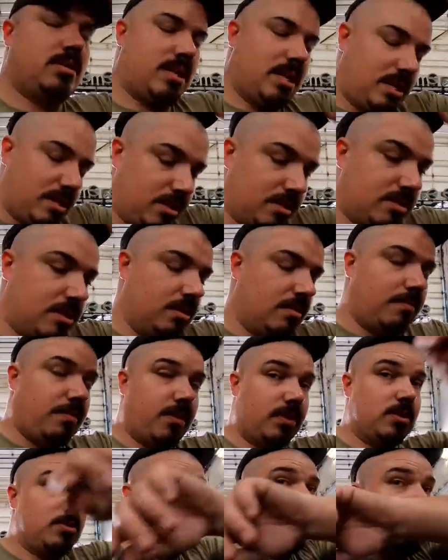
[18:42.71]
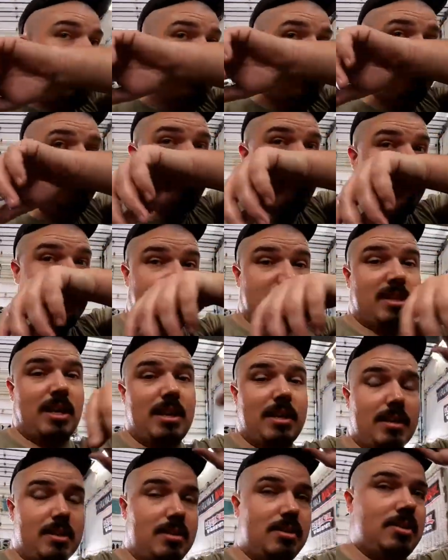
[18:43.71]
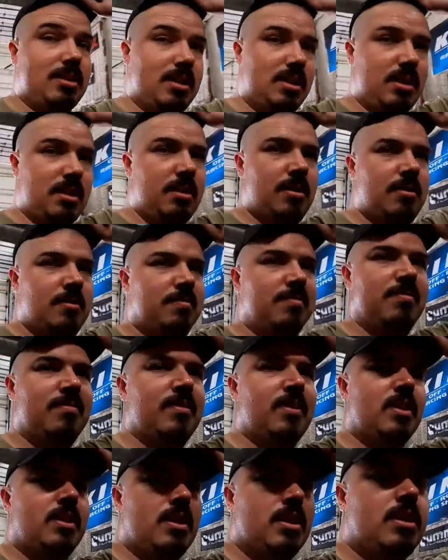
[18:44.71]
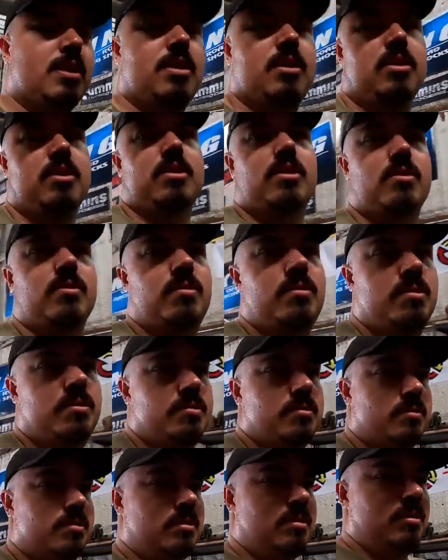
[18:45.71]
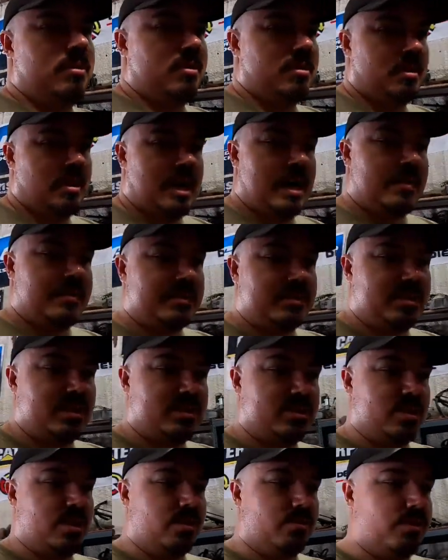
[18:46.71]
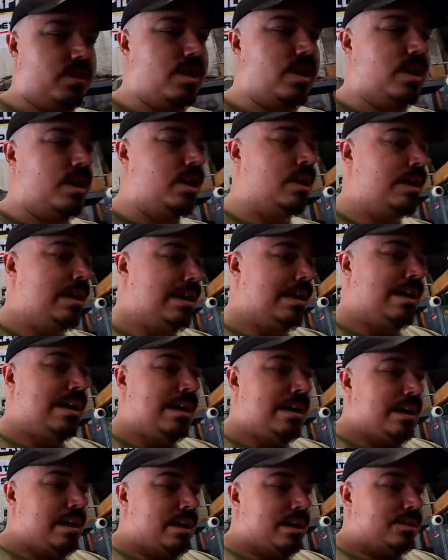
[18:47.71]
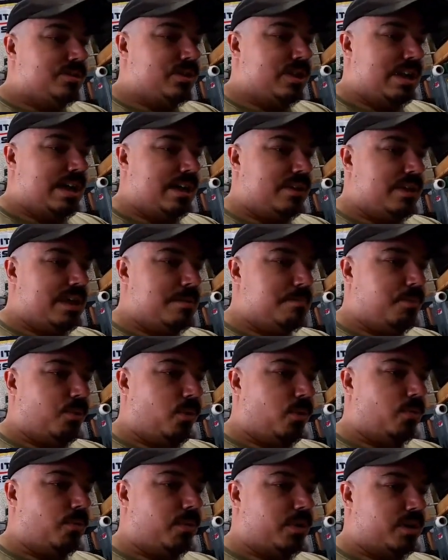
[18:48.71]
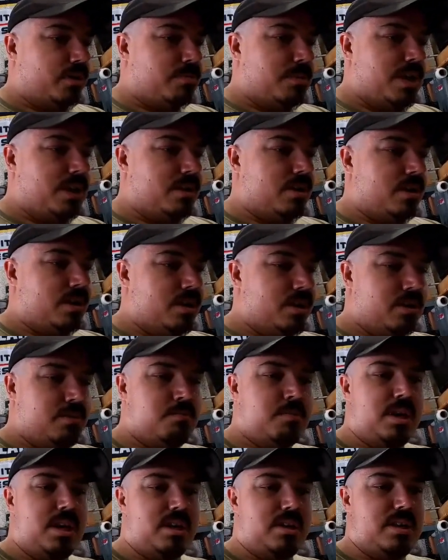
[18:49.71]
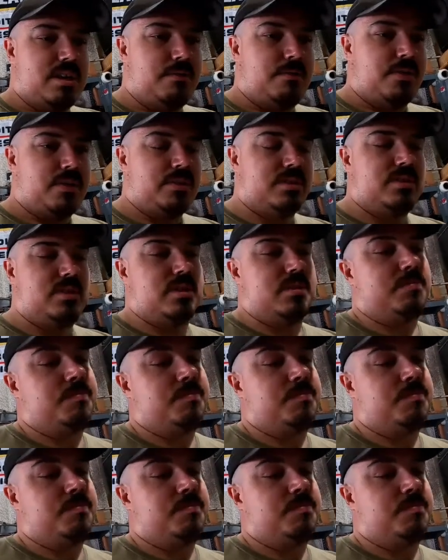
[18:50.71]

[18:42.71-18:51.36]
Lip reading: Take this thing for a spin. I'm pretty excited to see, you know, how this thing's gonna run, see how that port work made a difference.